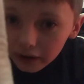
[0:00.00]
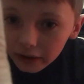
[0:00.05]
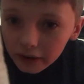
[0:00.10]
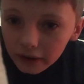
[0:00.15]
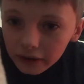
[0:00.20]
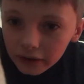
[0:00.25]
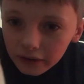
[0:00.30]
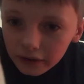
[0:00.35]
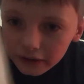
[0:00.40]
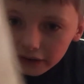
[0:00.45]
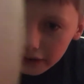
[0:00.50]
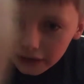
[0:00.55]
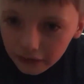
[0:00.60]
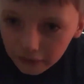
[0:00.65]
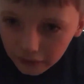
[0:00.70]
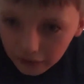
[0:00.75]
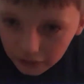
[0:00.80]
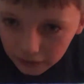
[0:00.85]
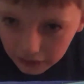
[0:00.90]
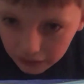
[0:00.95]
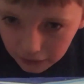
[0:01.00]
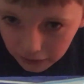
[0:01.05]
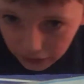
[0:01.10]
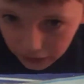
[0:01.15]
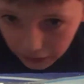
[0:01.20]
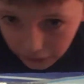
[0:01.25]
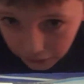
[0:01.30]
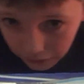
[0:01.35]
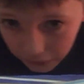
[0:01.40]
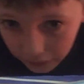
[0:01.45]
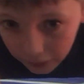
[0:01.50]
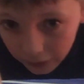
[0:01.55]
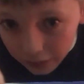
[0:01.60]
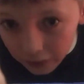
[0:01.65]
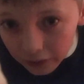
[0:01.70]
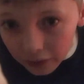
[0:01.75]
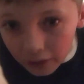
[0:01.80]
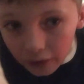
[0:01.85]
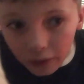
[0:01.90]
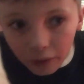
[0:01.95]
it's not even
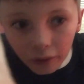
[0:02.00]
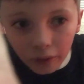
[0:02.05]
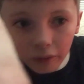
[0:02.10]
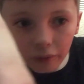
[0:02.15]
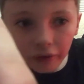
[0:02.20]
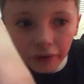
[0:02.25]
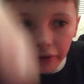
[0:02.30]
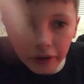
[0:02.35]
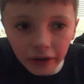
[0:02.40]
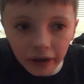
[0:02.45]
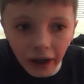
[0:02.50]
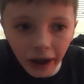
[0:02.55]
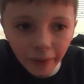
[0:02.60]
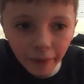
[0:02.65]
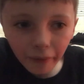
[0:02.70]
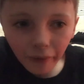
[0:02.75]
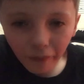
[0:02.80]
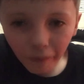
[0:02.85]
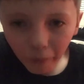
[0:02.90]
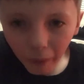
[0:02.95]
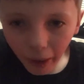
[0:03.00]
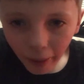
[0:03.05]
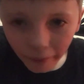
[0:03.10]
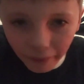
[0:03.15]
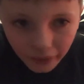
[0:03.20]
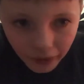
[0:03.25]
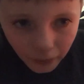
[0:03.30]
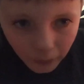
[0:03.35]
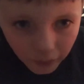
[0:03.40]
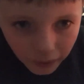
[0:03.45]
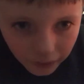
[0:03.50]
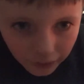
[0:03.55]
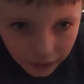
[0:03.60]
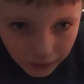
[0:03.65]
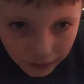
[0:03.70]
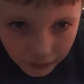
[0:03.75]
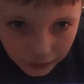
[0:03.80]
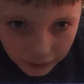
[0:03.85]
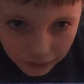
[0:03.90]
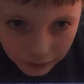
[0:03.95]
really capable of popping a wheelie.
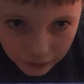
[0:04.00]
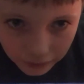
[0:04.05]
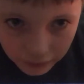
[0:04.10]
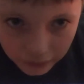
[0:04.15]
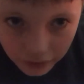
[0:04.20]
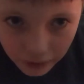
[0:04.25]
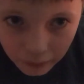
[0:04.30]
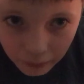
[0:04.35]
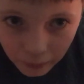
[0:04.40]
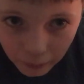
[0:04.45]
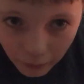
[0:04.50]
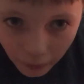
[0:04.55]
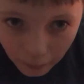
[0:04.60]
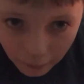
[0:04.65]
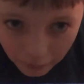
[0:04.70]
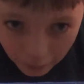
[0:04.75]
This one's able of popping a